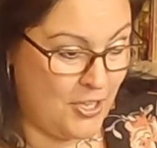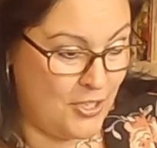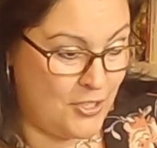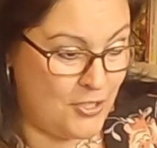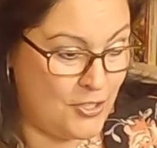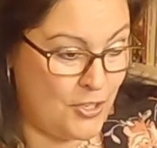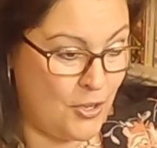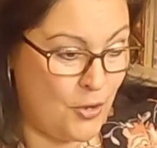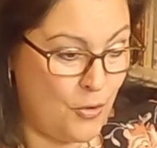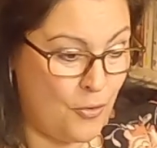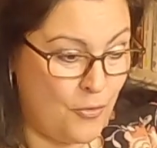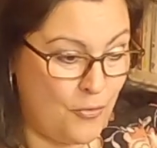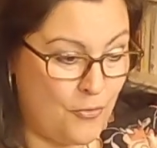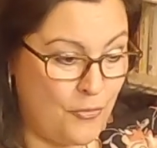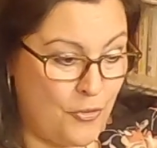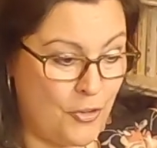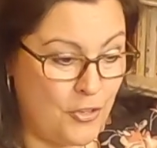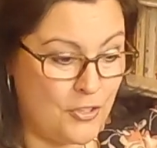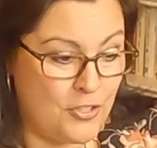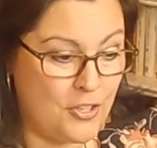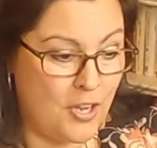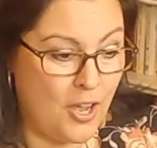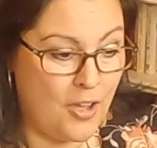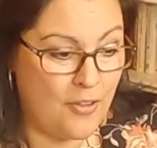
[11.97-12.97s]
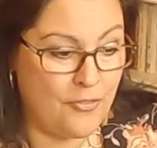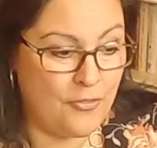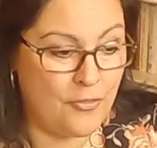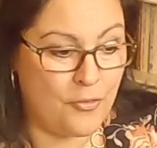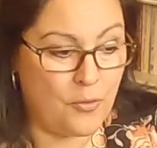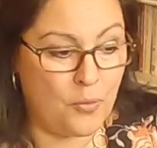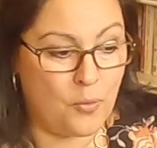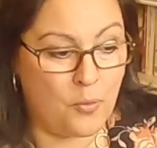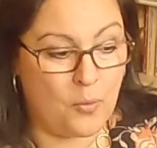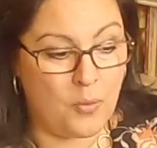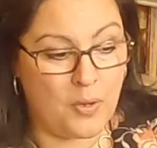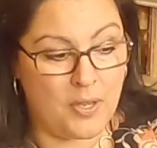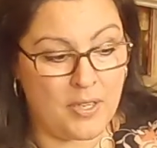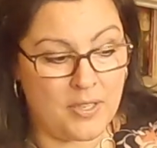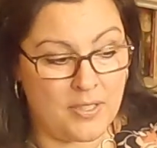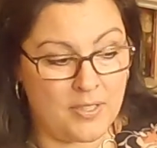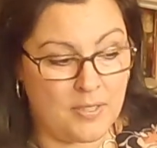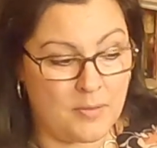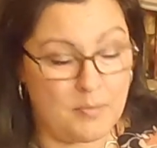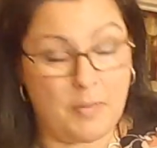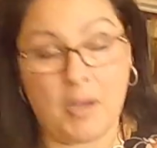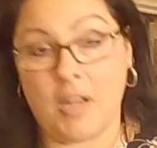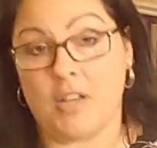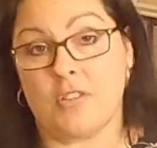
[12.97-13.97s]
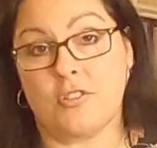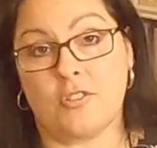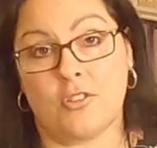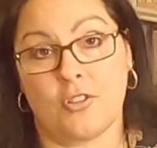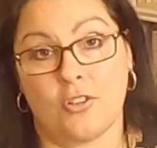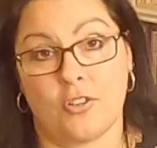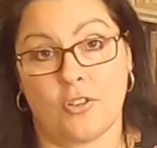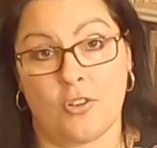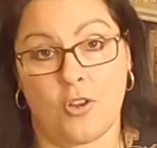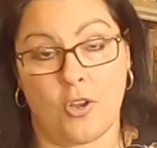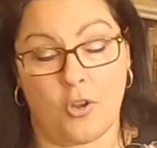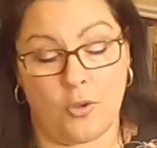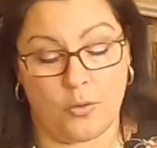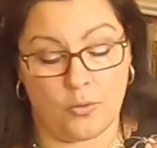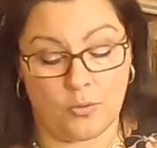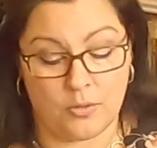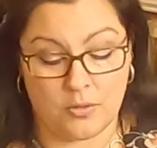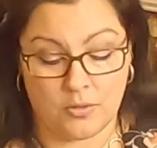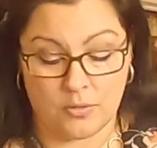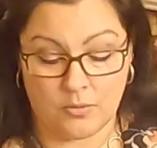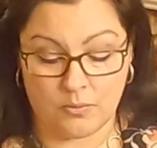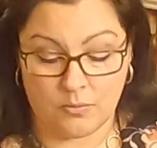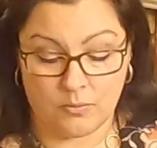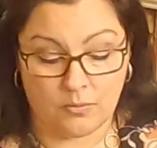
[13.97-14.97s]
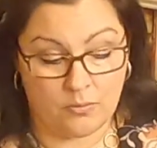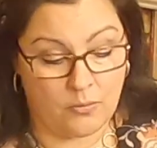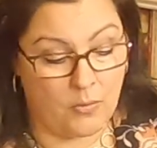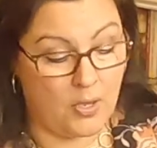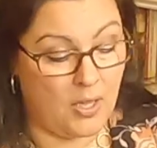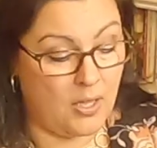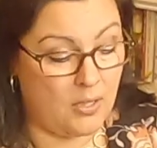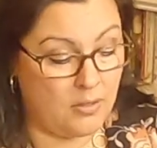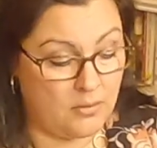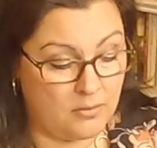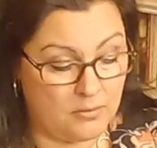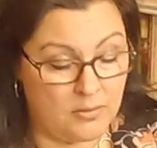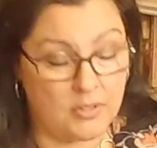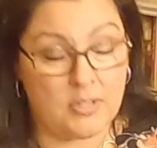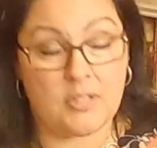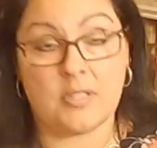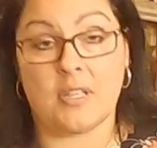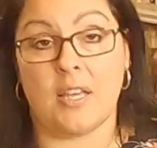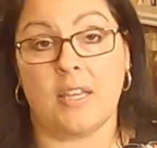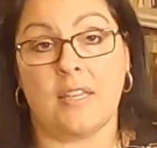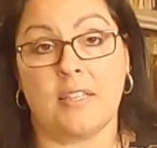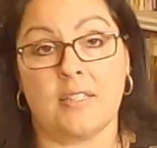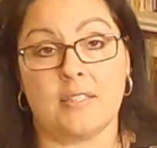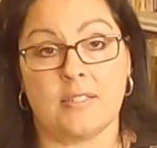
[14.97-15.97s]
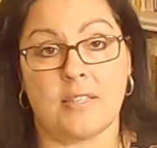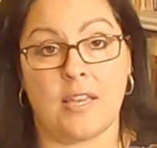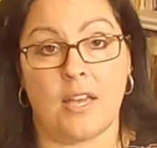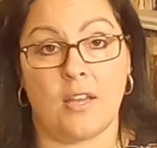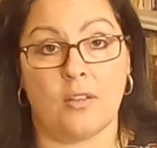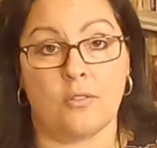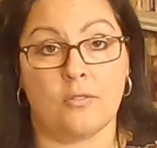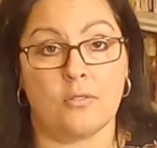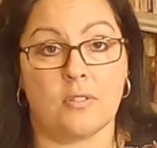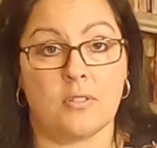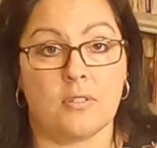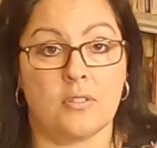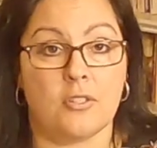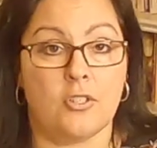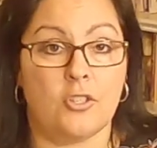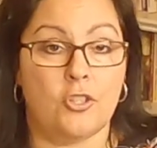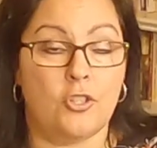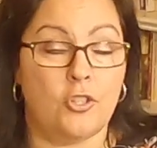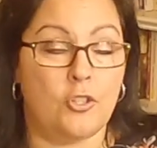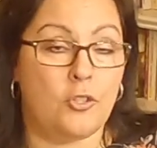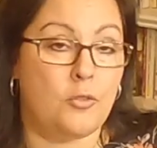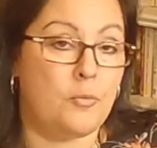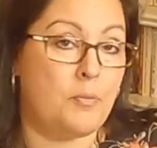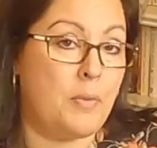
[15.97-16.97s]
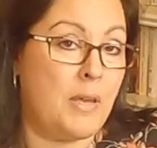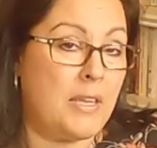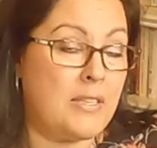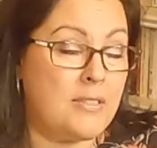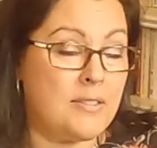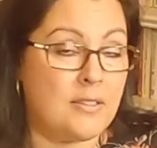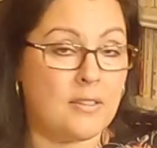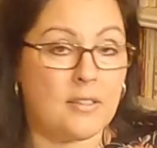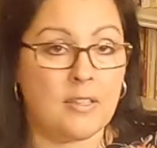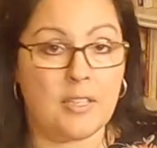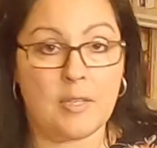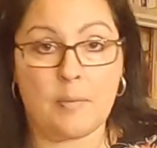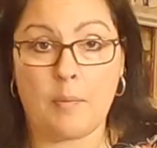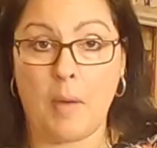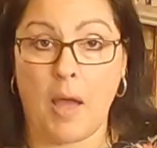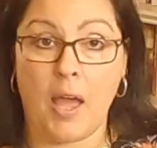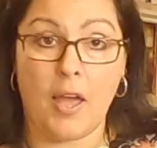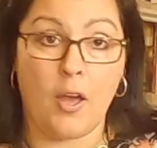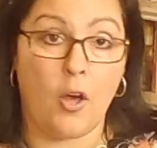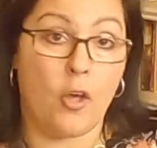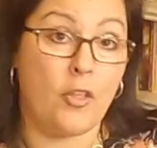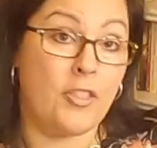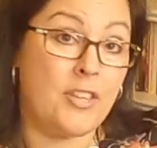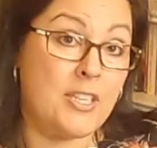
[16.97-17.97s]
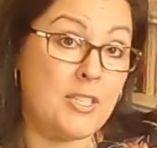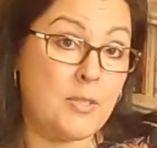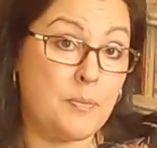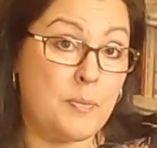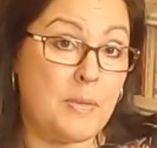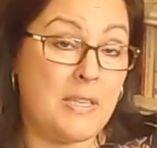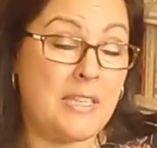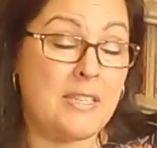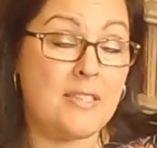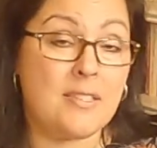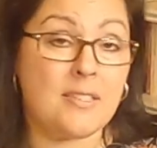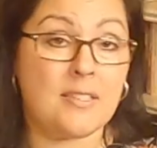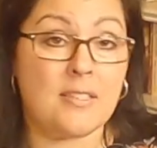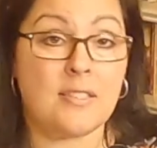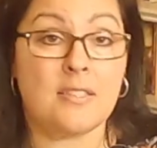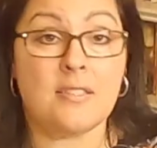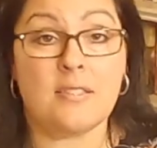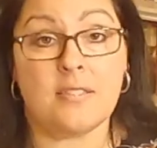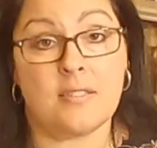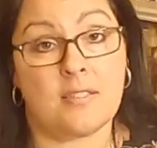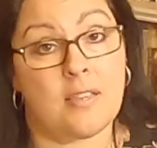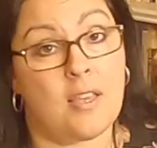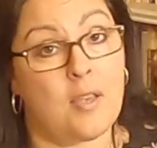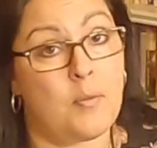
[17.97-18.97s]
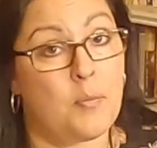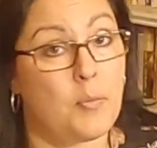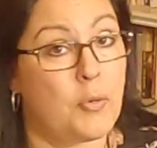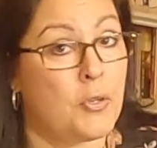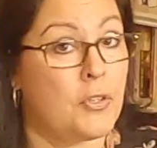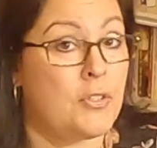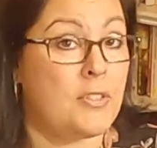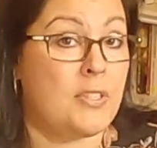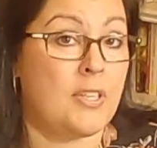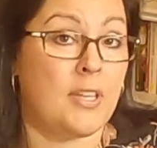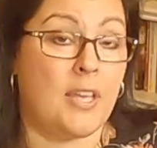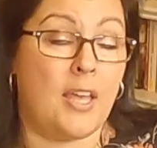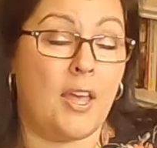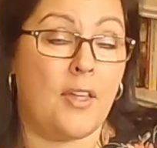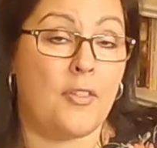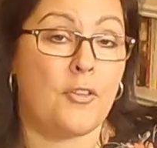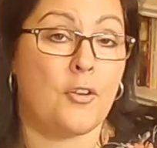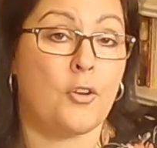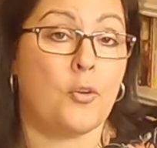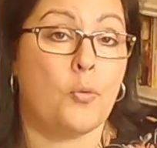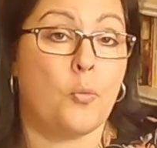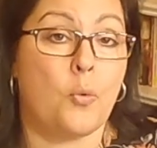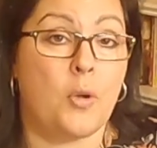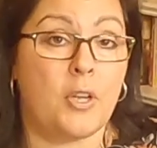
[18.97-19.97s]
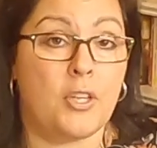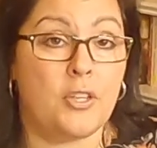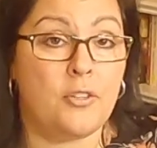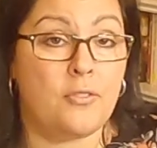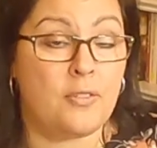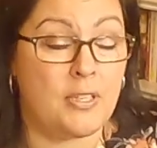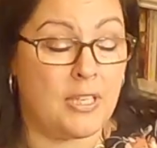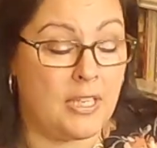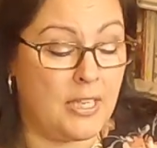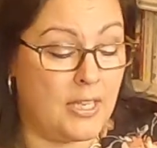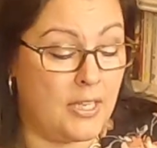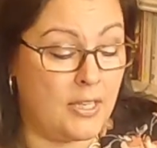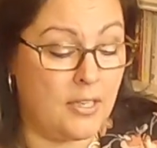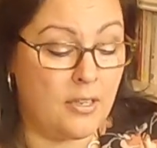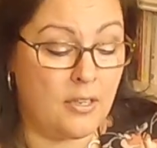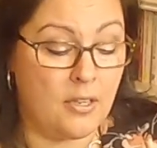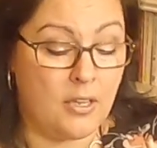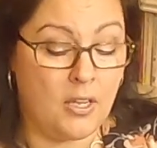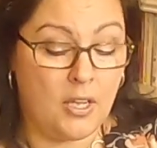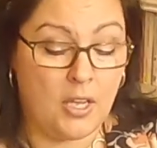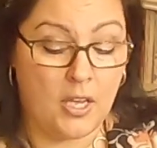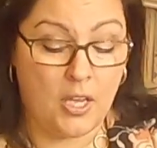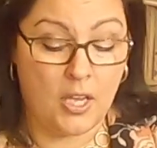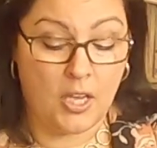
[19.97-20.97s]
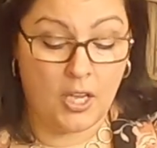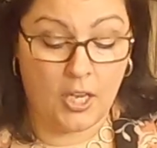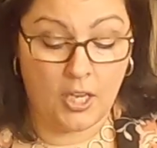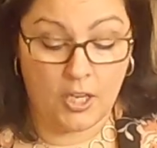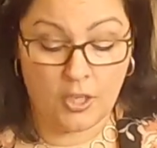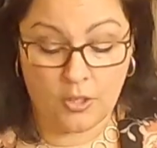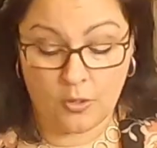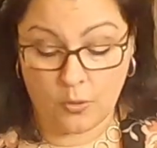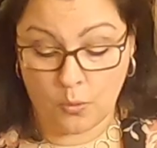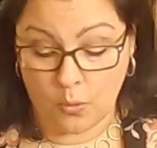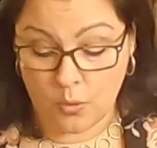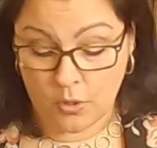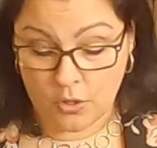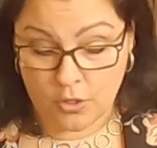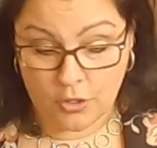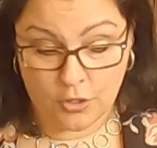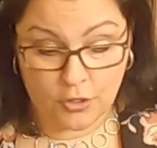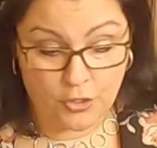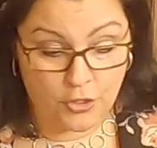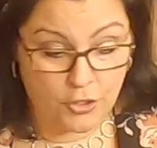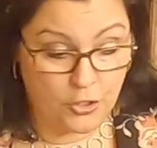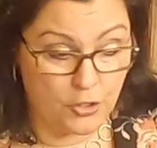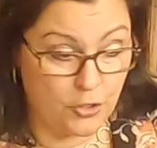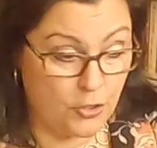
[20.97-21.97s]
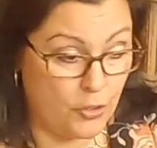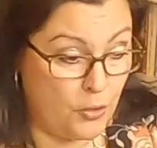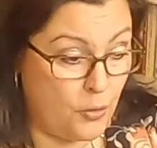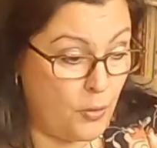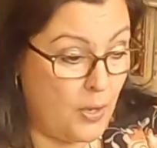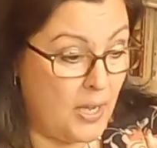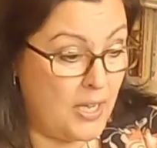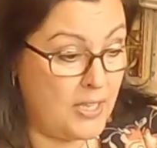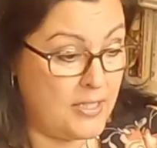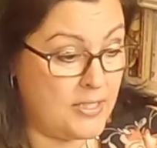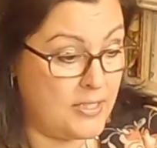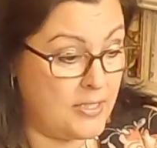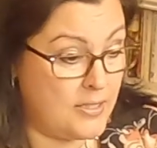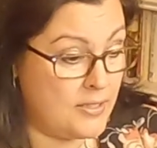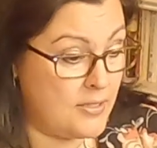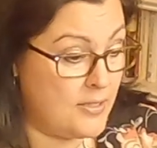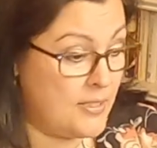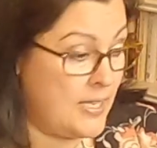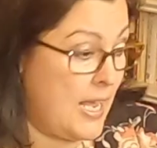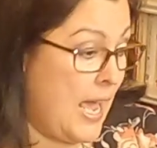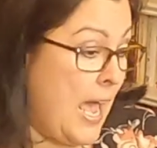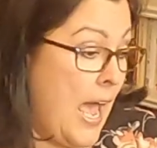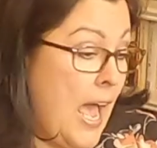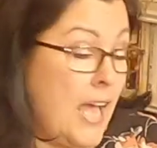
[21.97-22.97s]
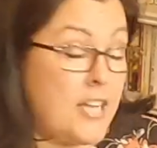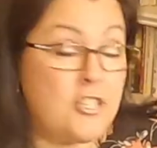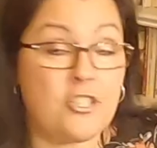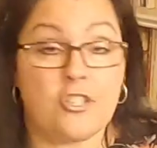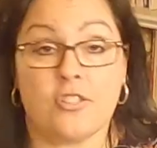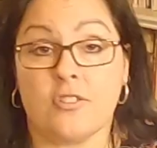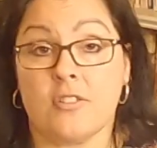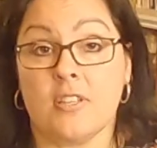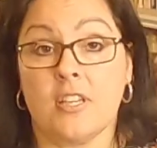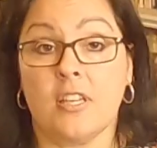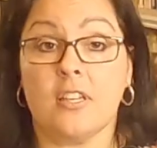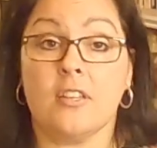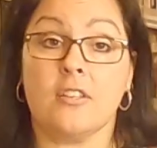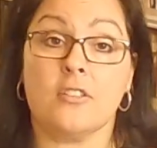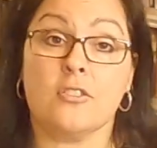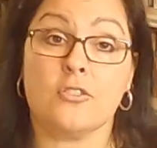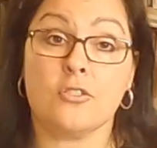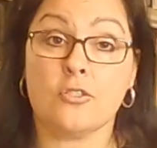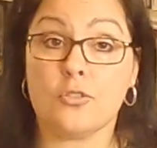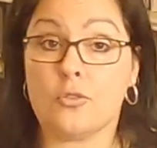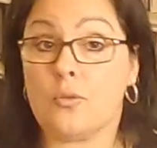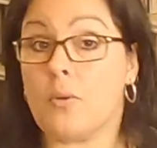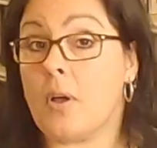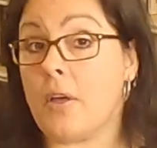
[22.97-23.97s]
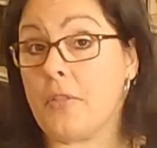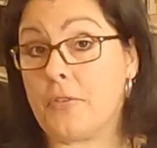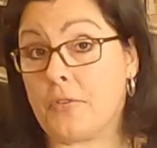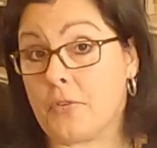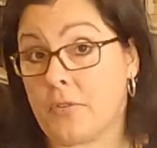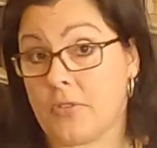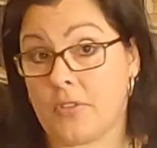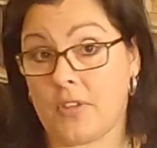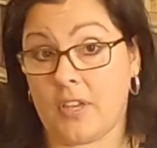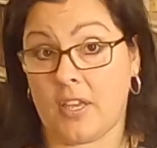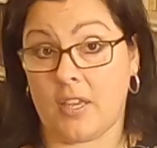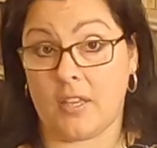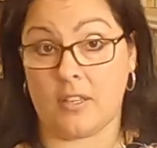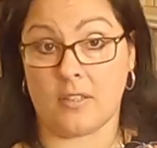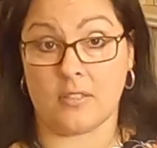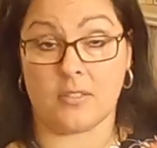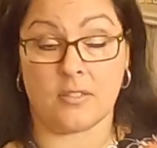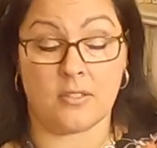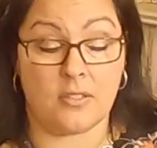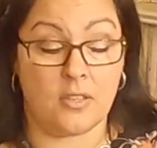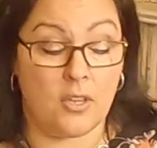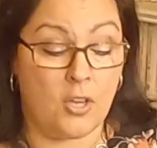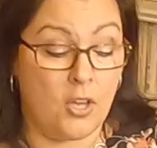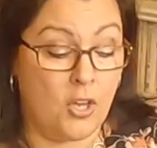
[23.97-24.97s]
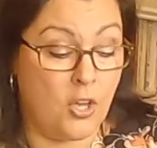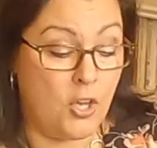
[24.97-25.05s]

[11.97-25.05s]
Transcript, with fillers: So first off, what is modular hose? Well, it's like it sounds. You basically buy all these pieces and put together what you need in order to attach things to other things.